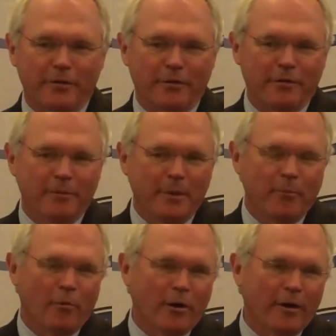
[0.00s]
to do a
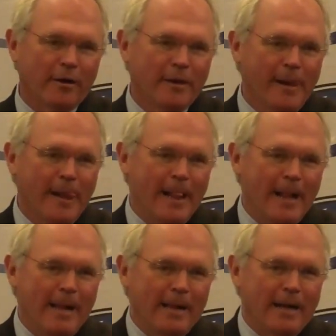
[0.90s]
memoir,
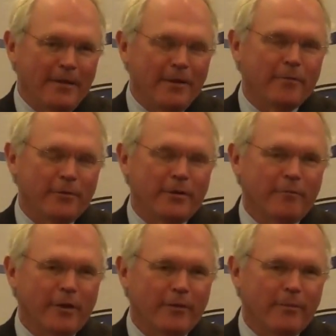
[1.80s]
I thought it was in
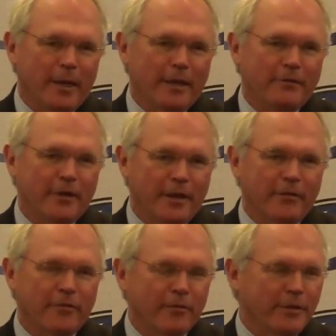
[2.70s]
rather bad
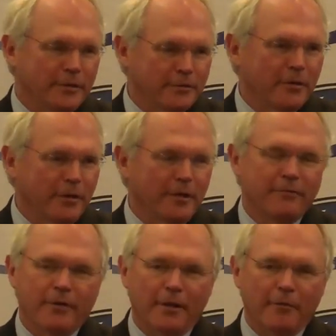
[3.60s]
taste, so I just thought I'd
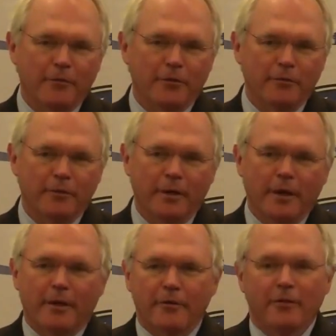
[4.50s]
follow suit.
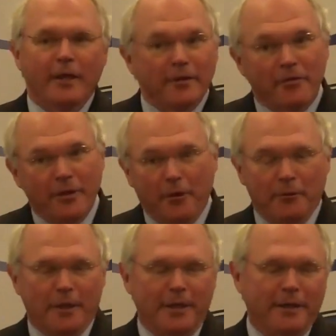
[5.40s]
So that's the
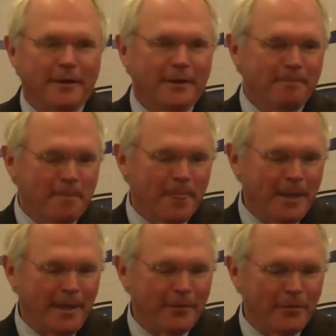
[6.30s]
only
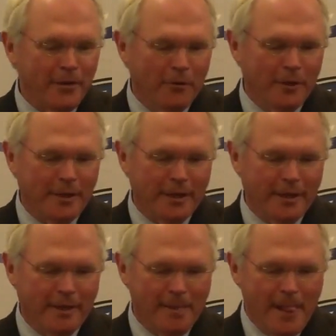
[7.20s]

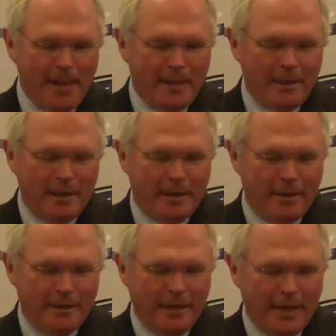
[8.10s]
kind of
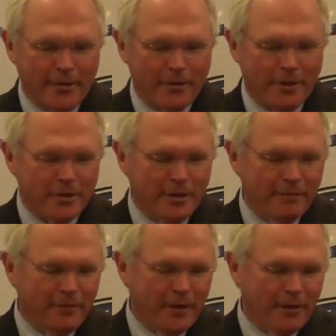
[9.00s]
nasty
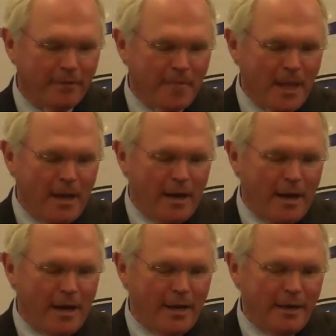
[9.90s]
stuff there.
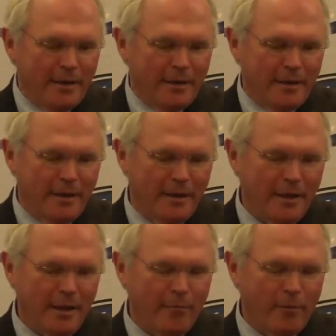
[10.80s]
I
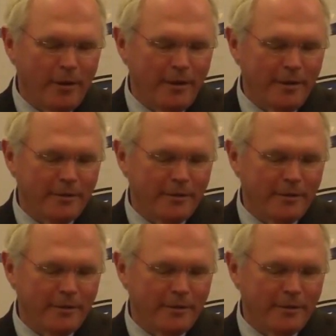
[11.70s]
want